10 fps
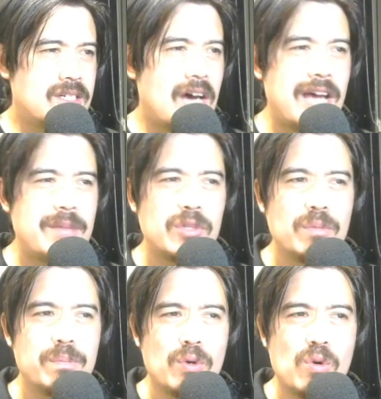time on the
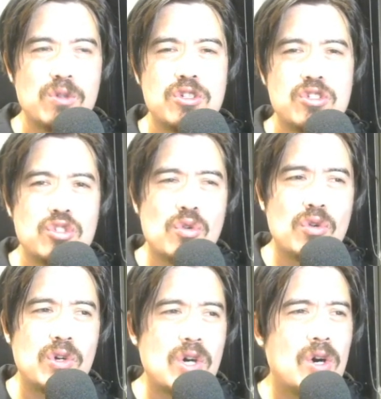ball to score
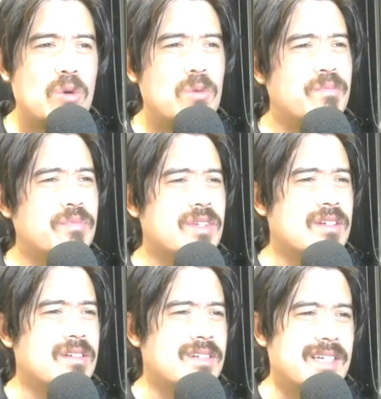a goal.
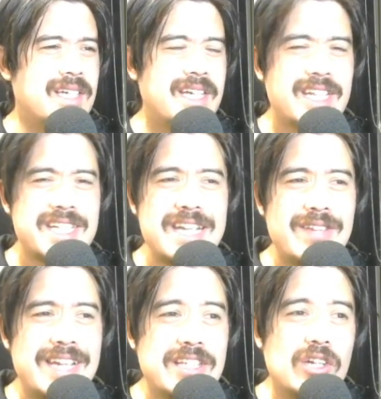He doesn't
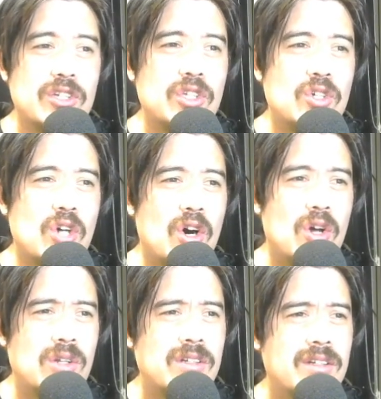even need to look at the
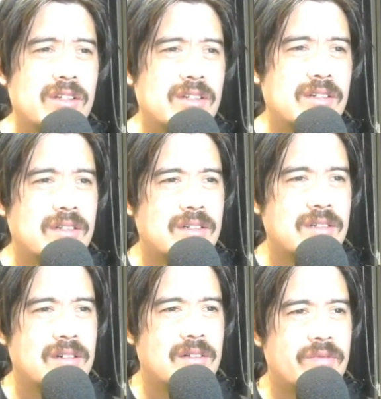goal.
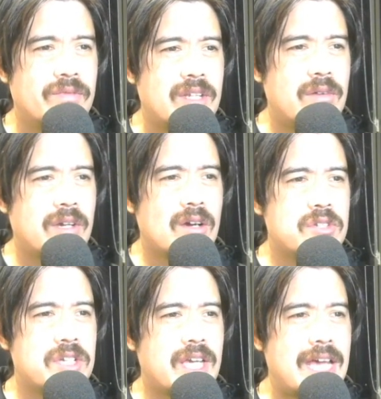There he
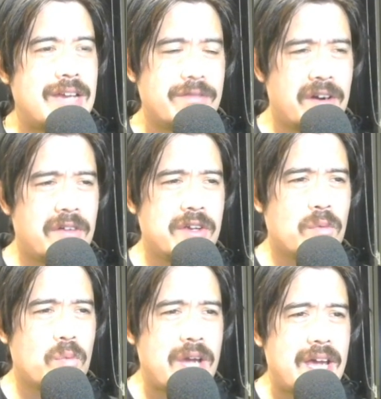goes again. Very
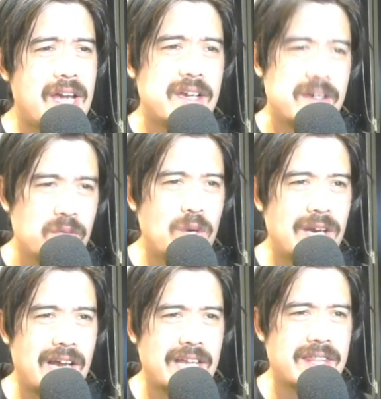aware. We
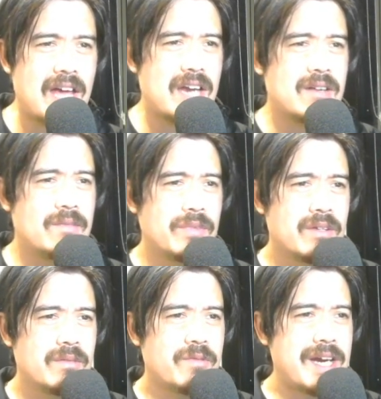like that.
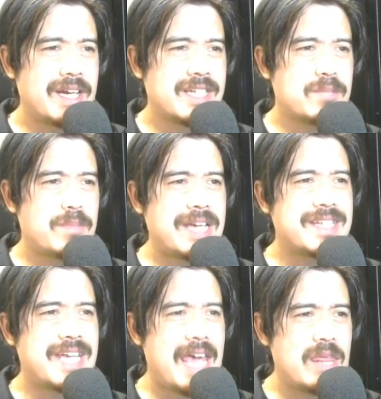Finding
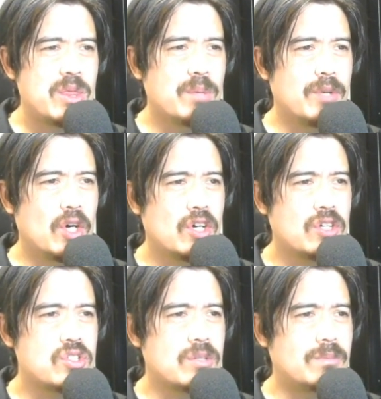space in the box.